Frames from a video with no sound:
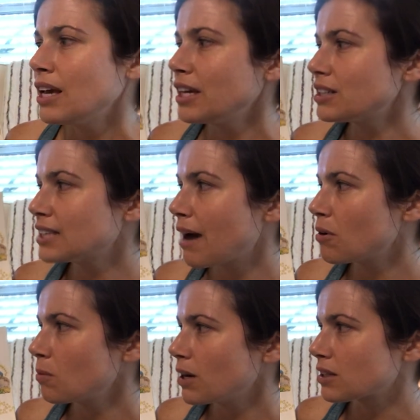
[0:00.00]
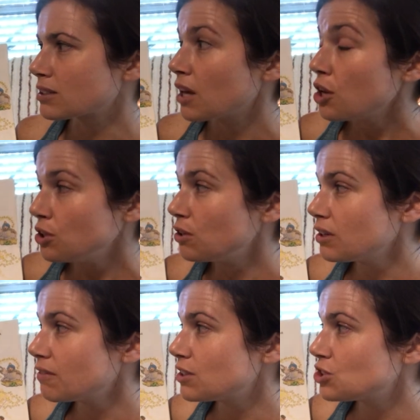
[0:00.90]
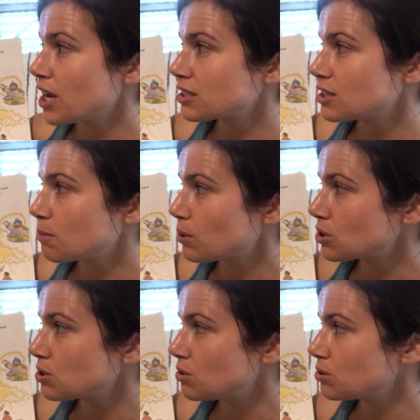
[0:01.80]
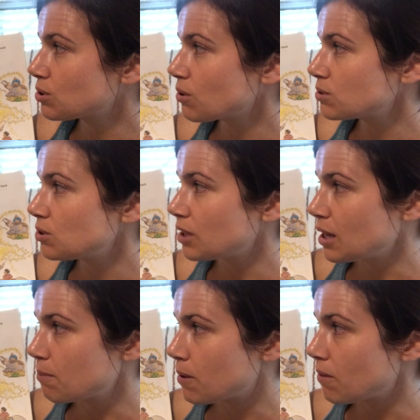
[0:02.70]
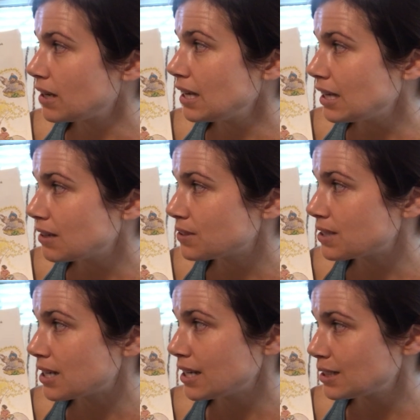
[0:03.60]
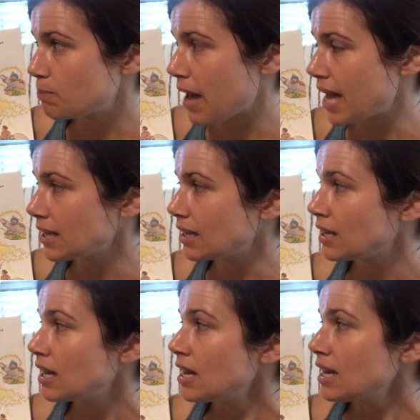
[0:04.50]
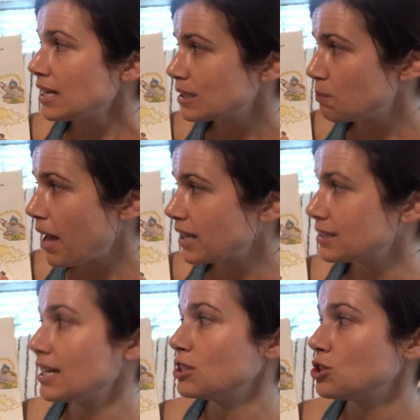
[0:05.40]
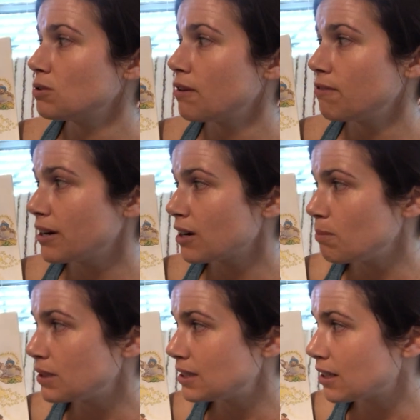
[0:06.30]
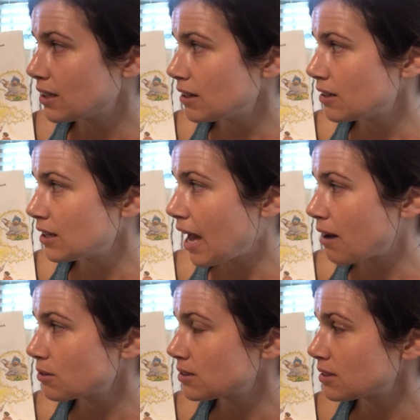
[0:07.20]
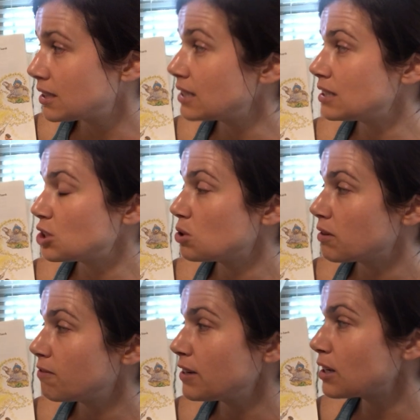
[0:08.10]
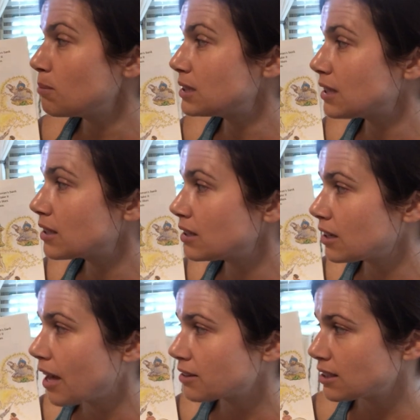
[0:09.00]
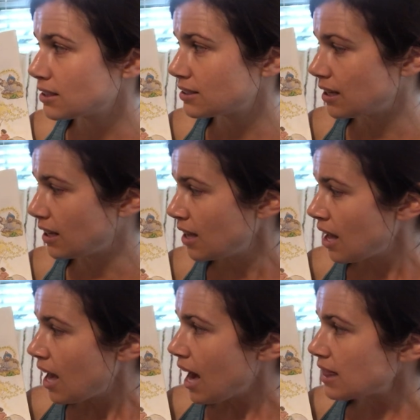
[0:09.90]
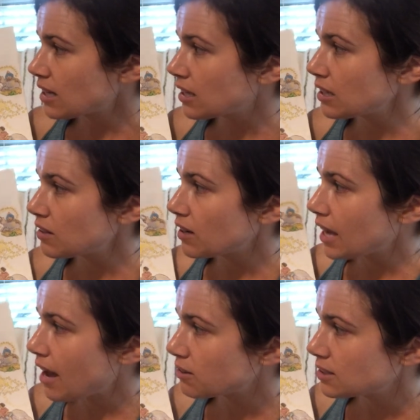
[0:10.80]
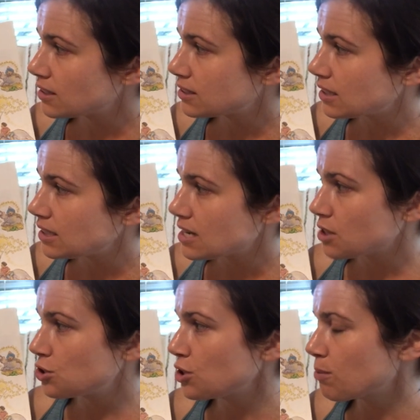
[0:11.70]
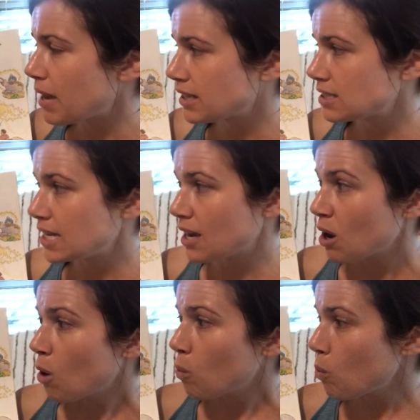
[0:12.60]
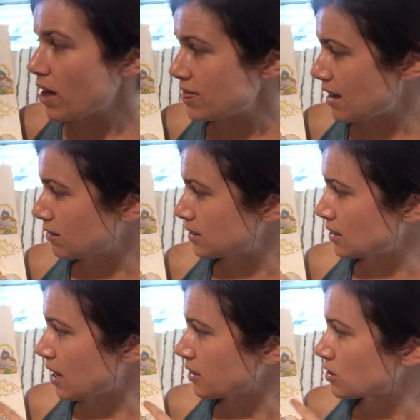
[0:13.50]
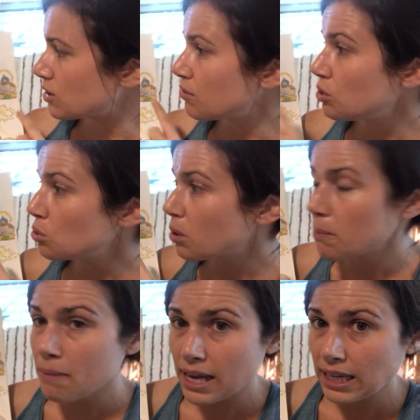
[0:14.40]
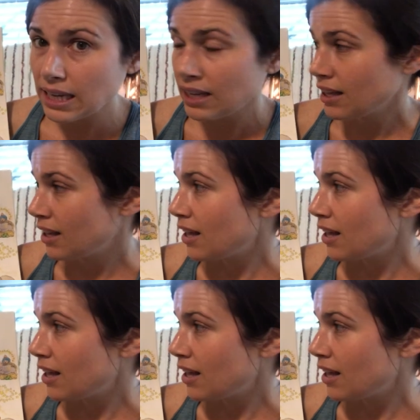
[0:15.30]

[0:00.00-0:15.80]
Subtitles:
Here's how it works. You give the check to the person who sold you the hippo and he gives it to his bank and his bank sends it to a very busy clearinghouse in the city, and the clearinghouse in the city tells your bank to take $1,000 of your money,